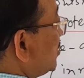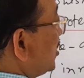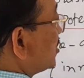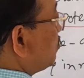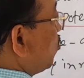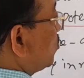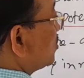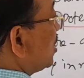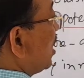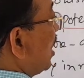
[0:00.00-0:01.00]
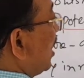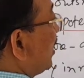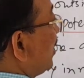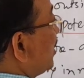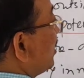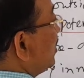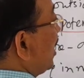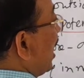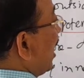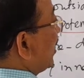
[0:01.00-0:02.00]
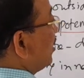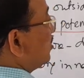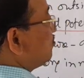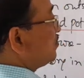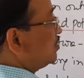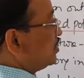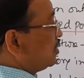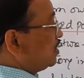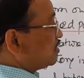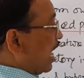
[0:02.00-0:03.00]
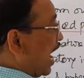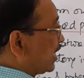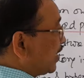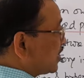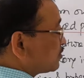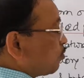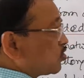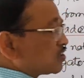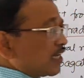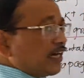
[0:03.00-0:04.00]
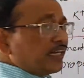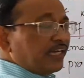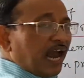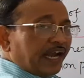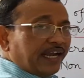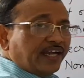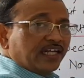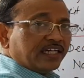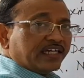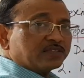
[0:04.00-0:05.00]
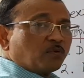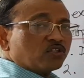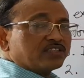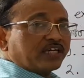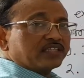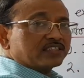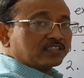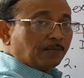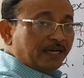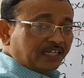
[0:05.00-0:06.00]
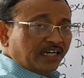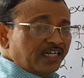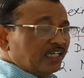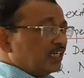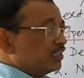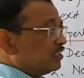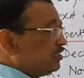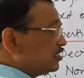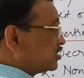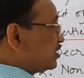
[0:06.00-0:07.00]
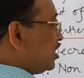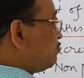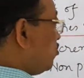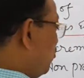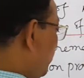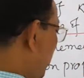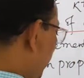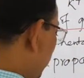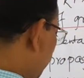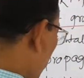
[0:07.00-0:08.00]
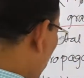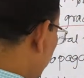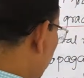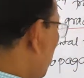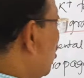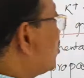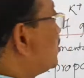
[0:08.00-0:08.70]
response are getting added. So as the response are getting added, response are summated. This type of response or